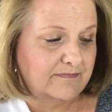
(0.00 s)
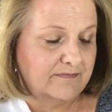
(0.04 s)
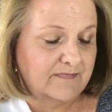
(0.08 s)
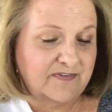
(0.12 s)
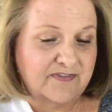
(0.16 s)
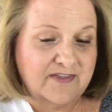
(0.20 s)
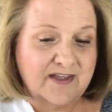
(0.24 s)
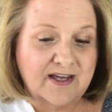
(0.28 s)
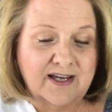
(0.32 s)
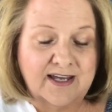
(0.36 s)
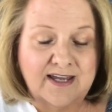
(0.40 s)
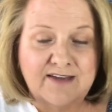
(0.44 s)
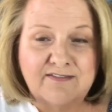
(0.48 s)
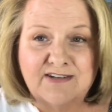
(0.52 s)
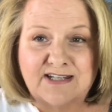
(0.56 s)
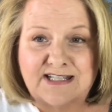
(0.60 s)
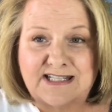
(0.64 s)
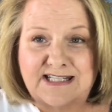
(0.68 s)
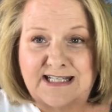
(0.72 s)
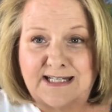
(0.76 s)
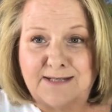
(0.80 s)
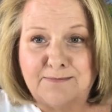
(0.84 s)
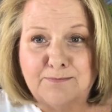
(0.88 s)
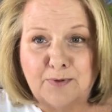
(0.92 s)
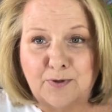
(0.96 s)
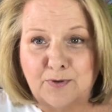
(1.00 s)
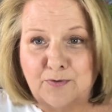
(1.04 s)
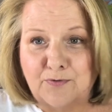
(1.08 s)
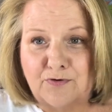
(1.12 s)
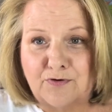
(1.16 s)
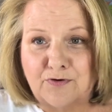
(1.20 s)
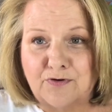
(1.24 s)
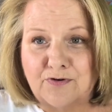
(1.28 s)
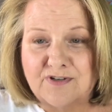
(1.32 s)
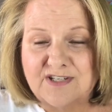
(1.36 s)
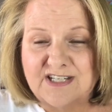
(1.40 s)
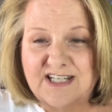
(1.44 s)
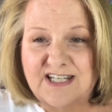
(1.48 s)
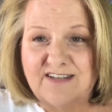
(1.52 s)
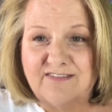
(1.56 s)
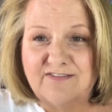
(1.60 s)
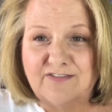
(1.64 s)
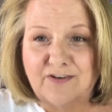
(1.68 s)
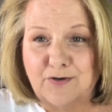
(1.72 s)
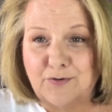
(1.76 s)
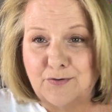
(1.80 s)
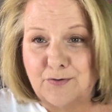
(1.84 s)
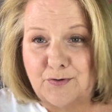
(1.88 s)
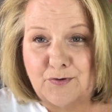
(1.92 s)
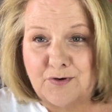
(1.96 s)
think I even
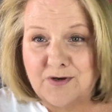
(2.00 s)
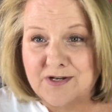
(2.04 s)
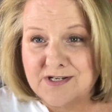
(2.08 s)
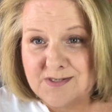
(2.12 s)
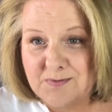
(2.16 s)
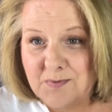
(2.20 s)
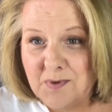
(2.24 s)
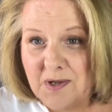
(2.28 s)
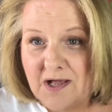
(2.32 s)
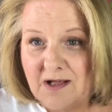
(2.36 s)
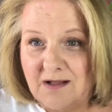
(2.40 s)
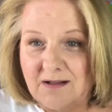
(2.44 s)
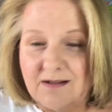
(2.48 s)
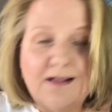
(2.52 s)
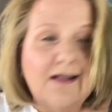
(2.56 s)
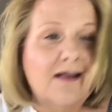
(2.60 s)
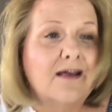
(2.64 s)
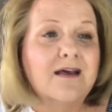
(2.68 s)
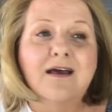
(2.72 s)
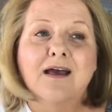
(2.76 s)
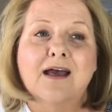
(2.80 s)
TiVoed her as well.